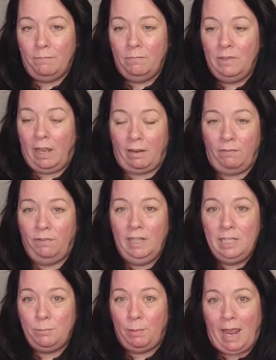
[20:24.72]
like
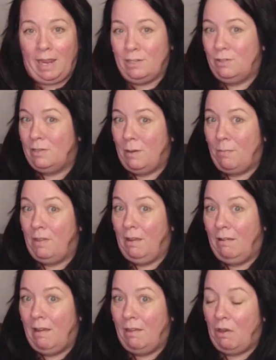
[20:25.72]
fleece blankets or something,
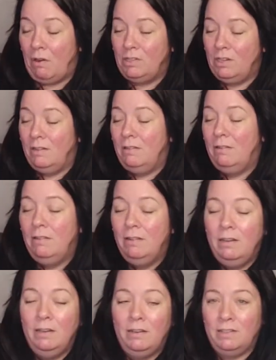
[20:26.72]
I thought.
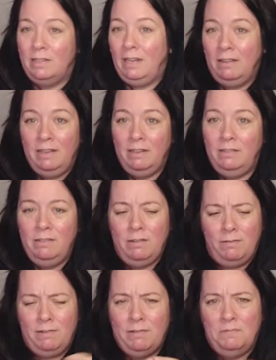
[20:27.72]
Because they you
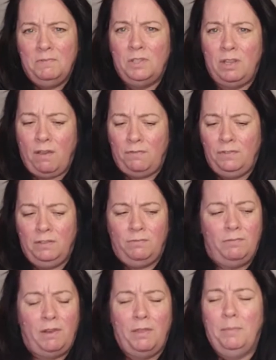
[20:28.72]
know, soft and
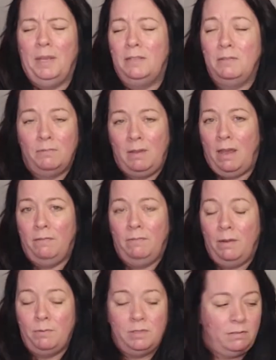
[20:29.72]
rather big, so I
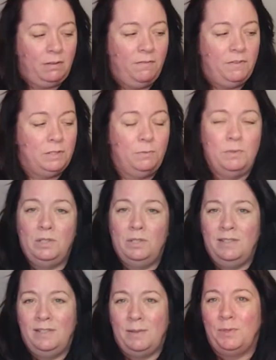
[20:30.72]
was convinced it was
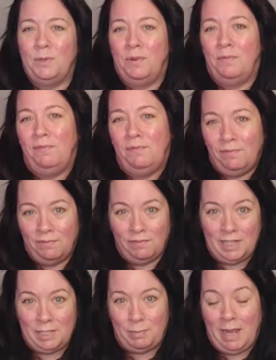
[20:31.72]
some sort of
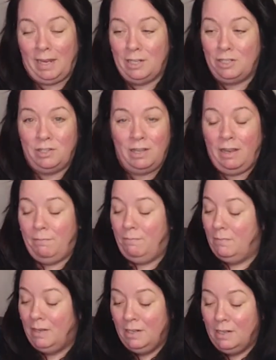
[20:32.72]
fleece blanket.
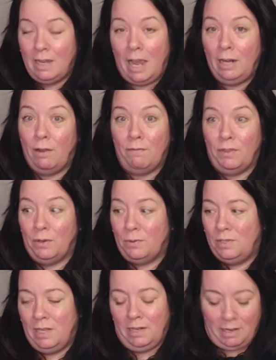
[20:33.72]
I love those,
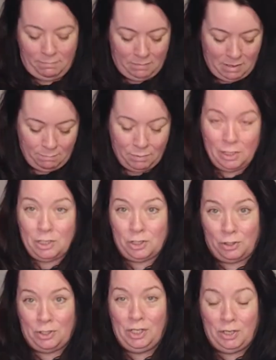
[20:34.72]
and I'm pretty
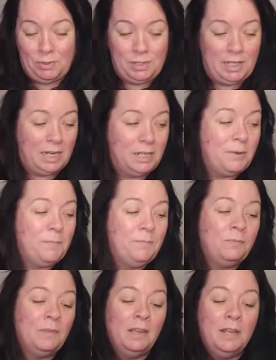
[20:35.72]
sure she knows that.
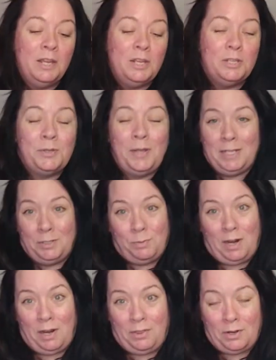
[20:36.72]
So that's what
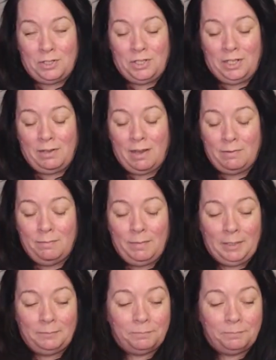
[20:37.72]
I thought she'd gotten me.